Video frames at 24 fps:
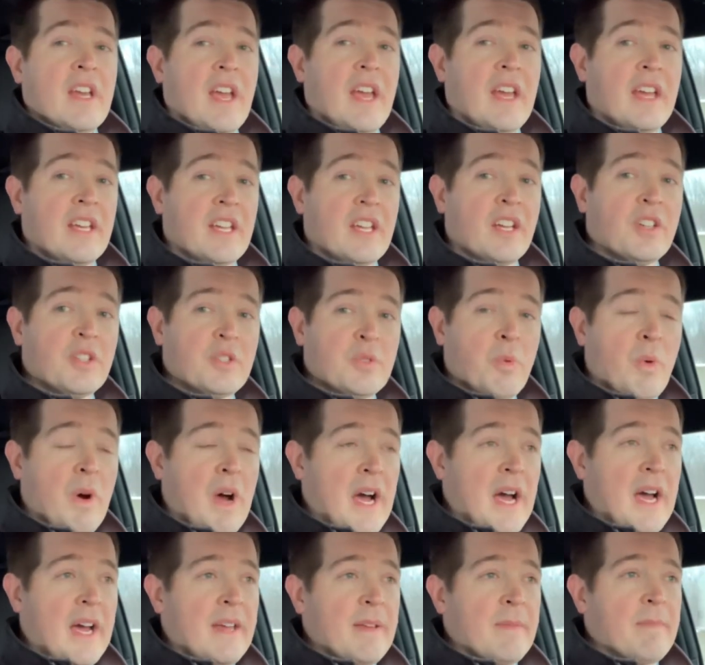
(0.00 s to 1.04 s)
And here's
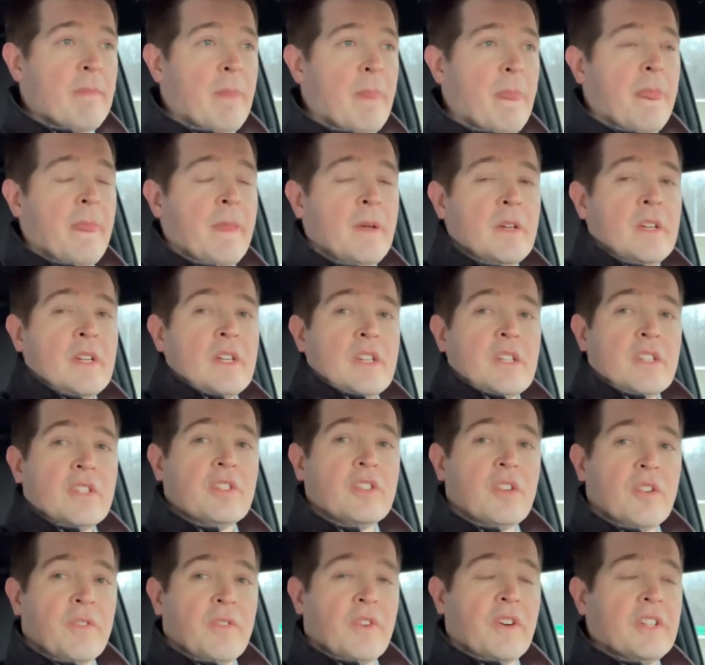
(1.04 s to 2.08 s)
why.
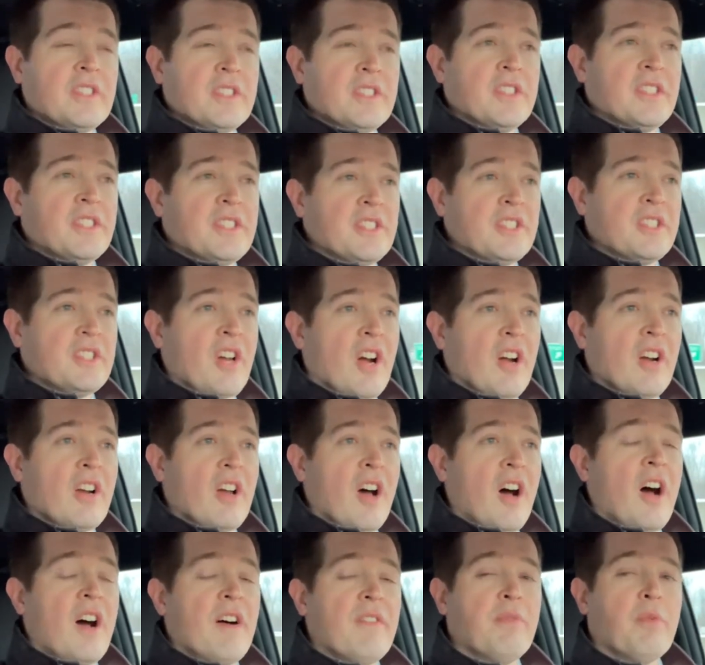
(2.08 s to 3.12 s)
So first, let's start
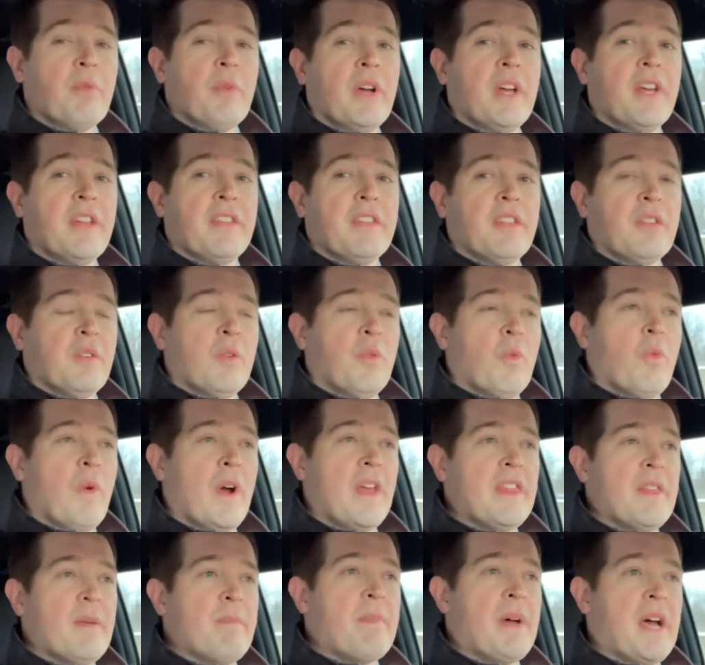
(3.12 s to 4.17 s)
off with
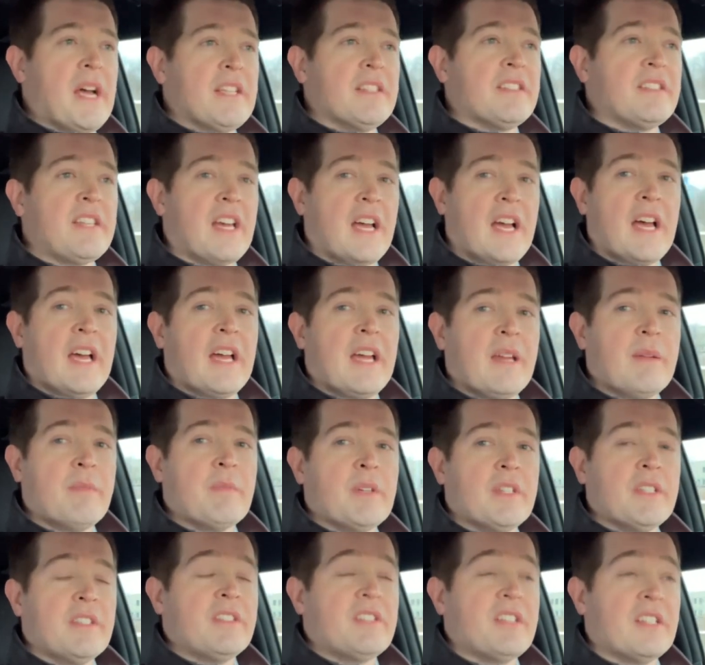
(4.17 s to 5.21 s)
when the best
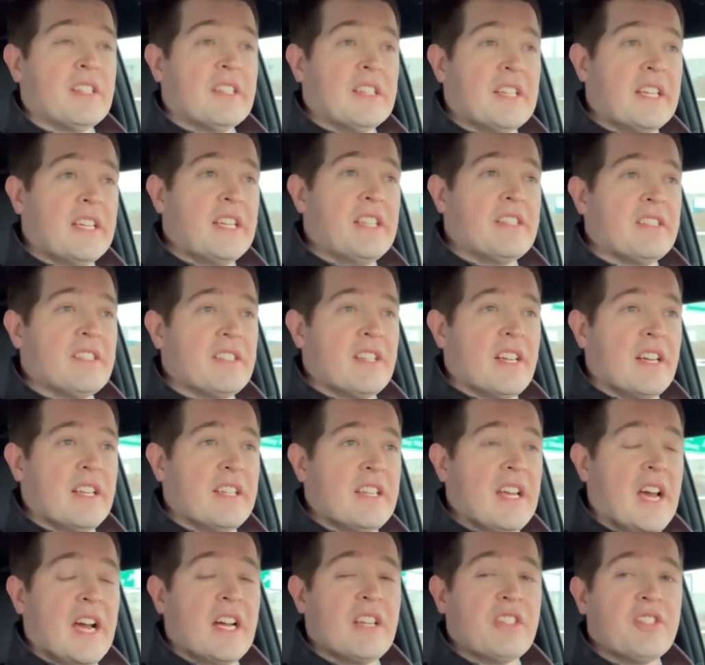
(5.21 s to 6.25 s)
time to lease a
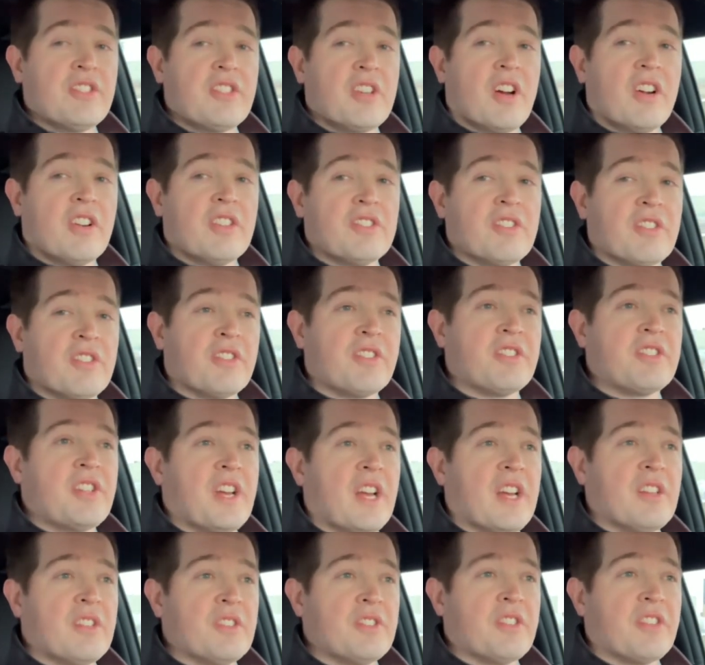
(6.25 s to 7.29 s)
Dodge Charger or
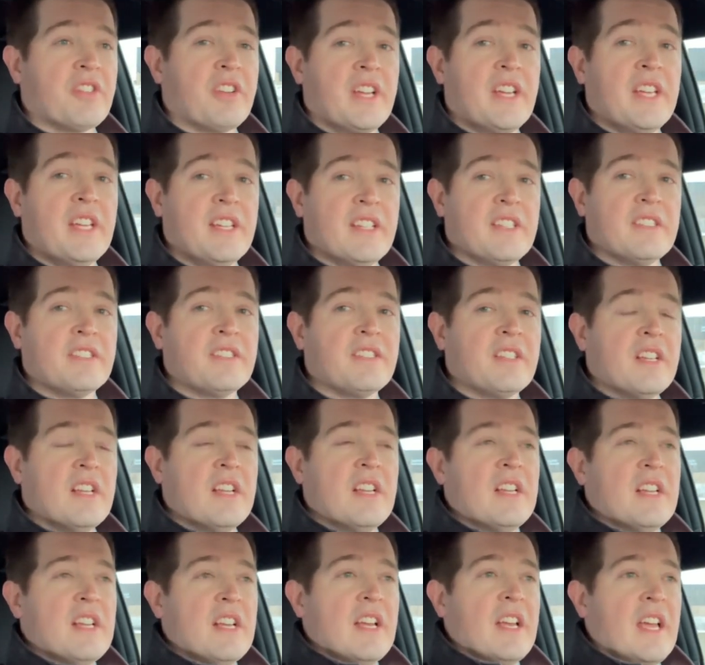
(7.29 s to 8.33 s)
Challenger is.
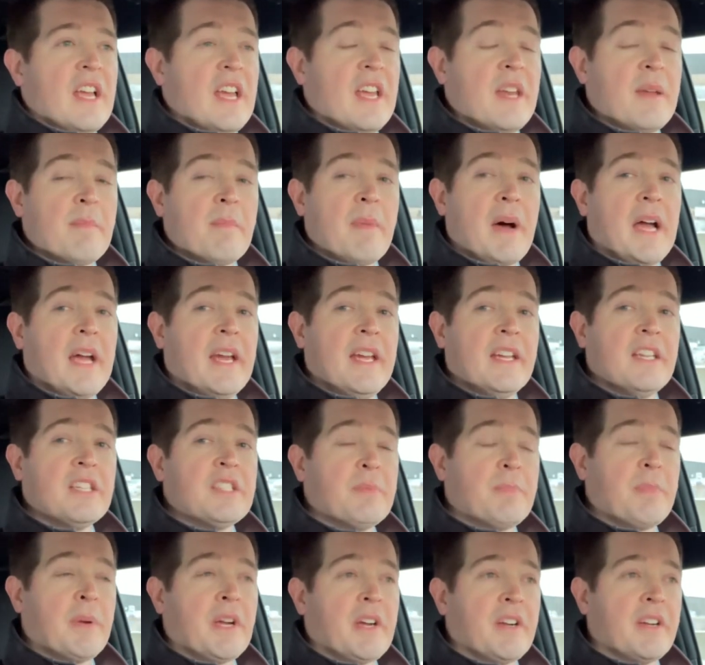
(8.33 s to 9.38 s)
And in my
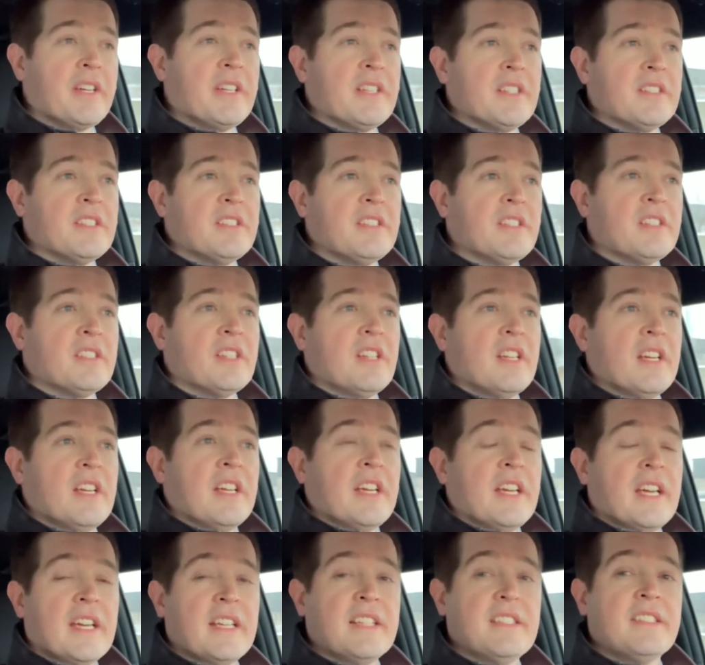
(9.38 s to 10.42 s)
experience,
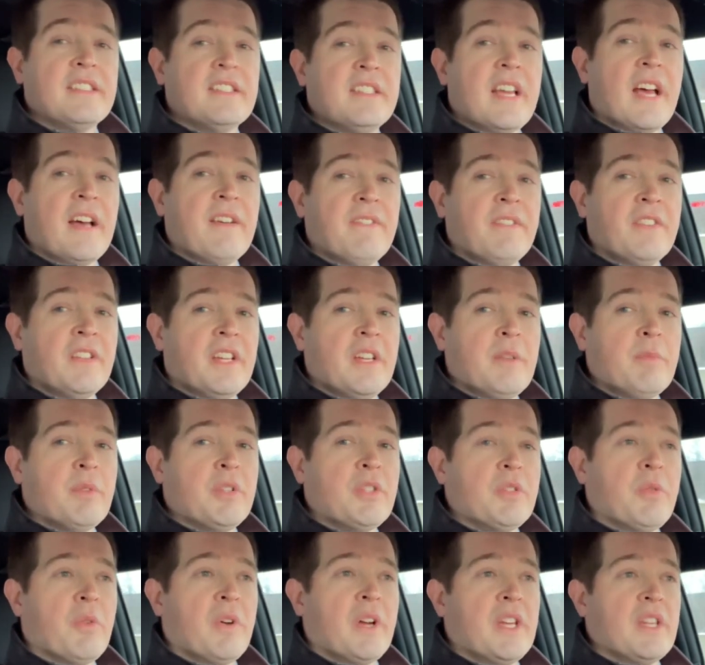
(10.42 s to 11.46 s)
it's definitely
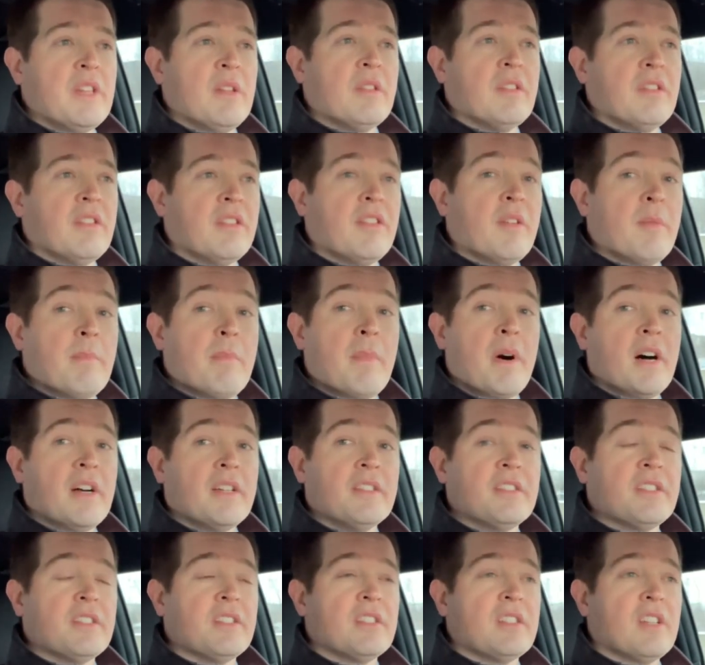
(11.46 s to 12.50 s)
between the
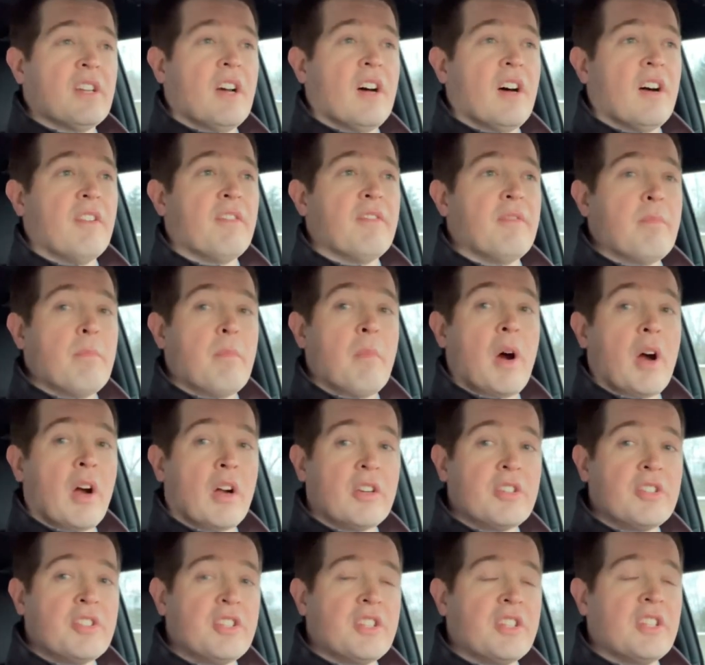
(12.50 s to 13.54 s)
months of
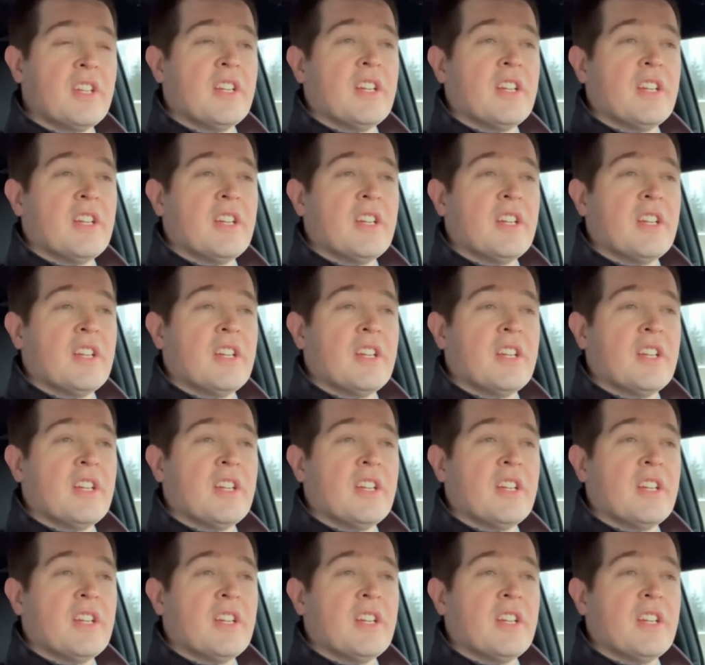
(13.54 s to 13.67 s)
March